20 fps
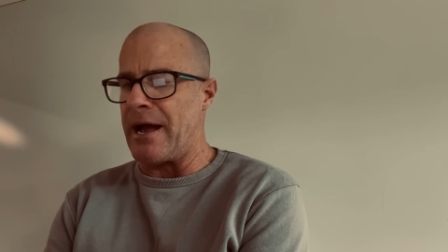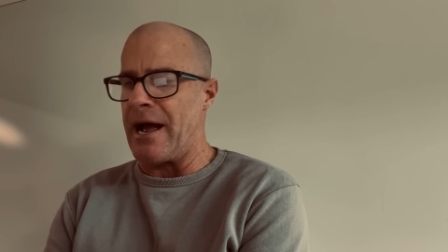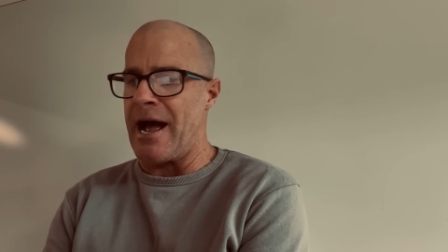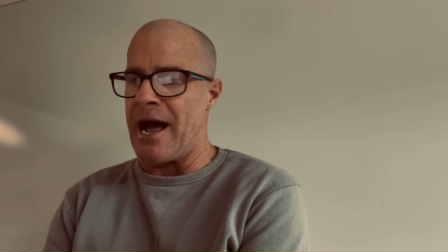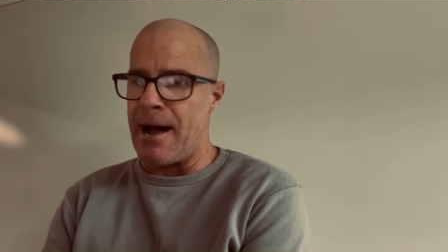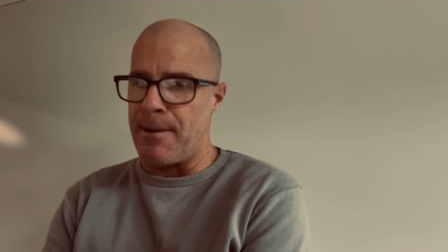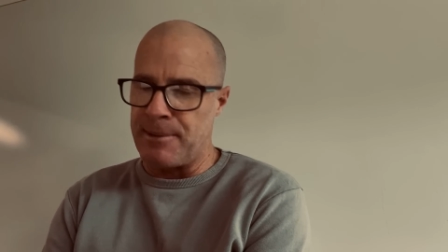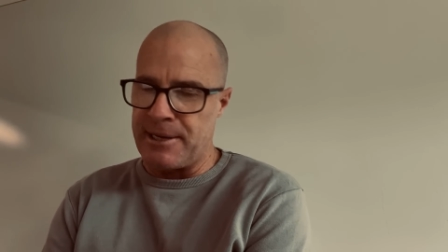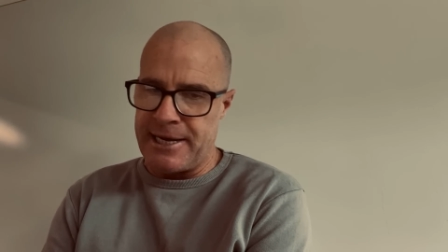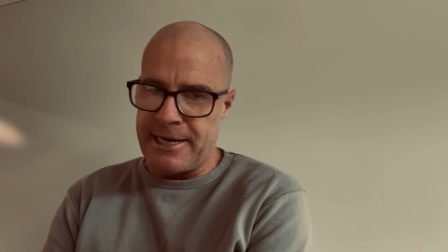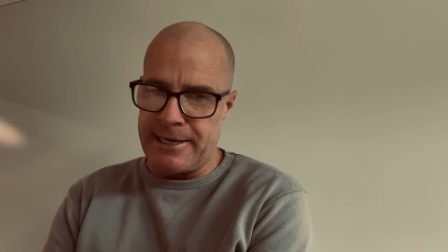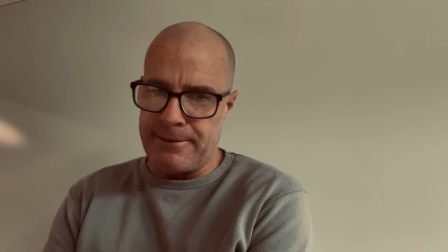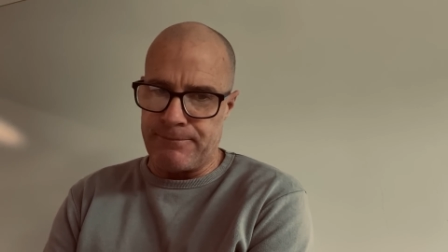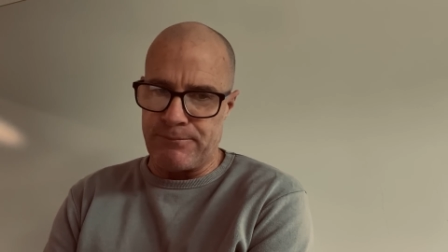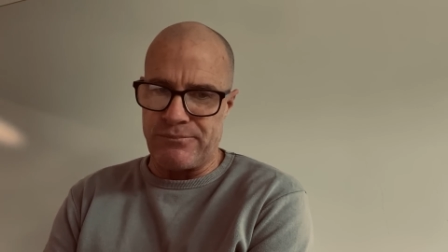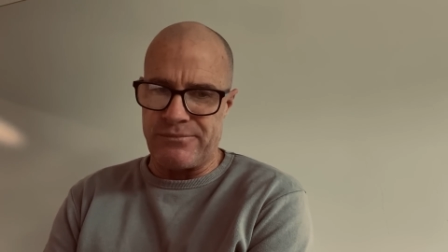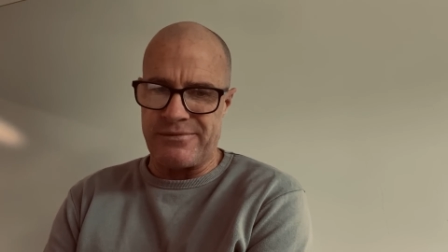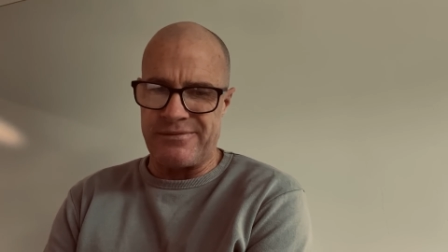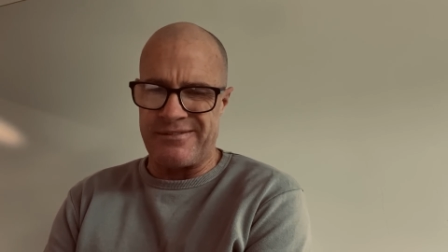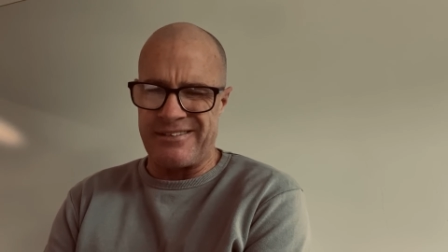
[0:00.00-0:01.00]

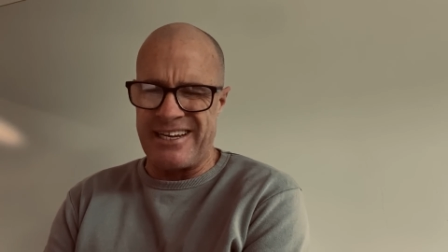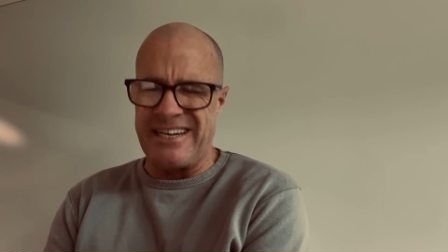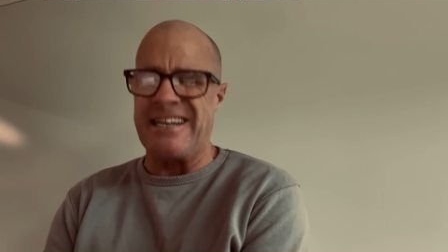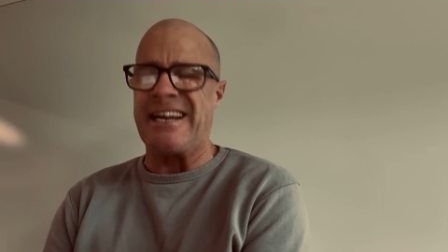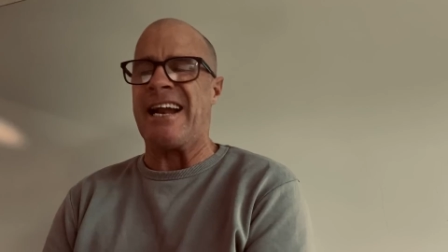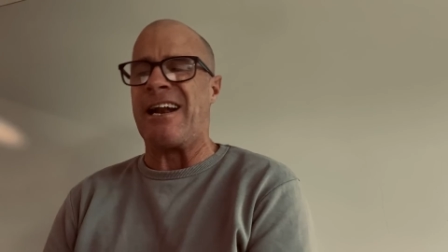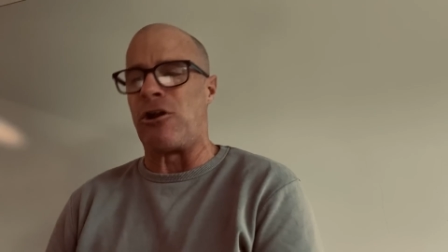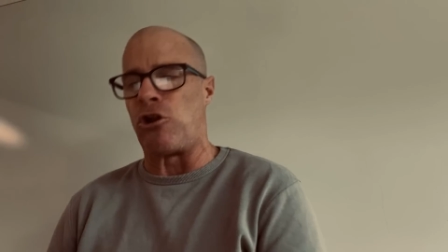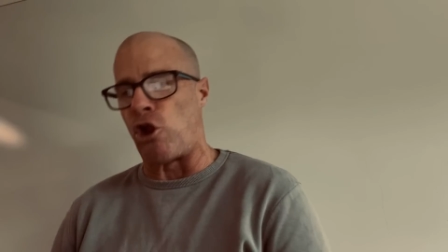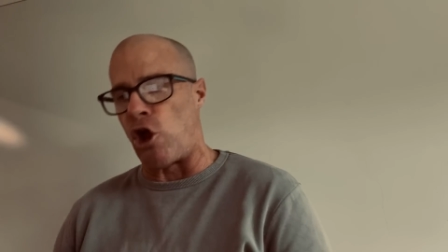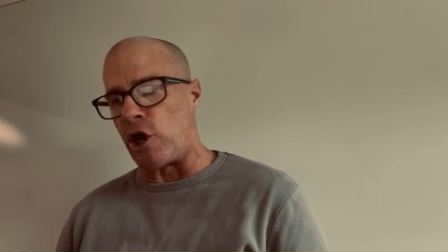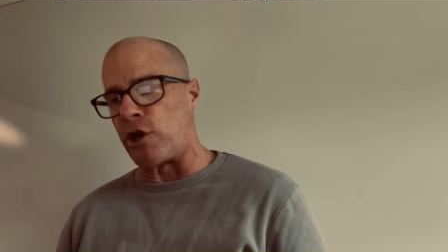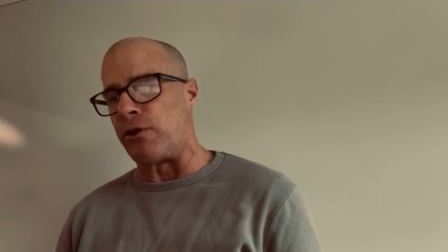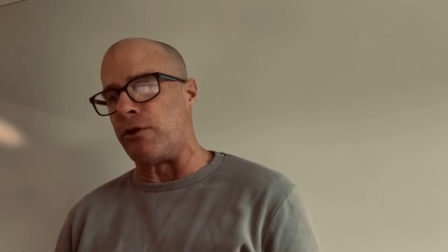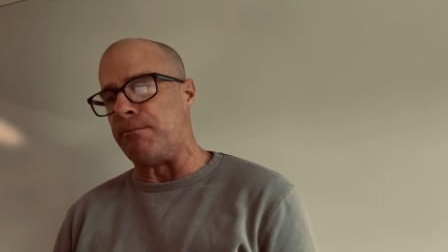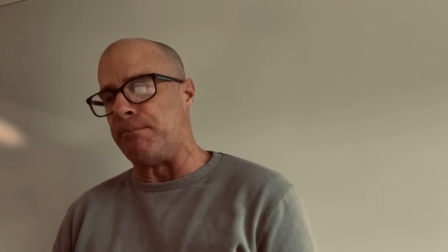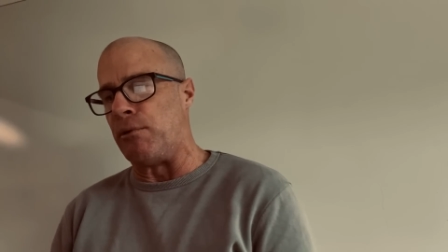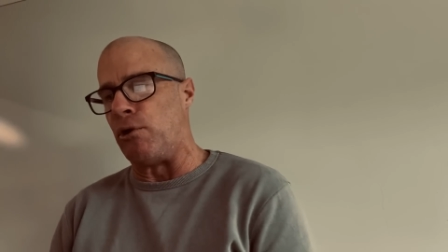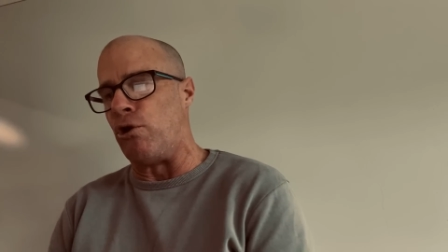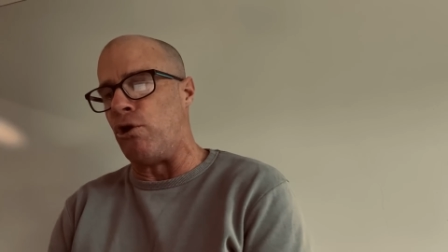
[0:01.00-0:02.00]
Armity didn't get a lot of
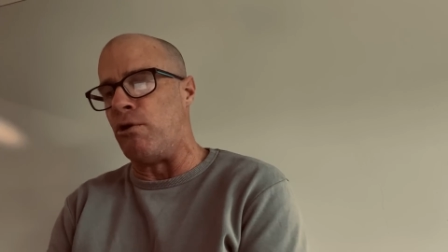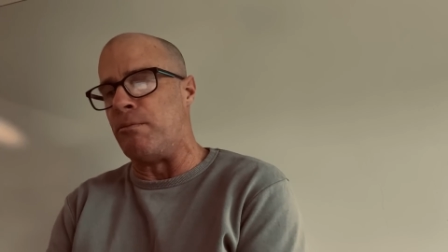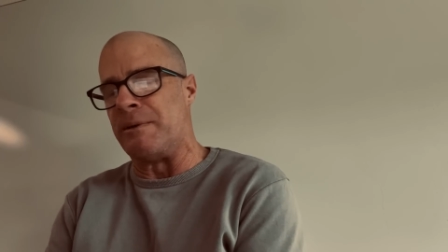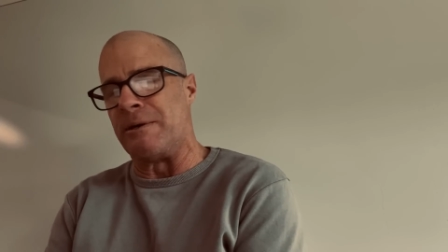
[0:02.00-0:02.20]
the ball,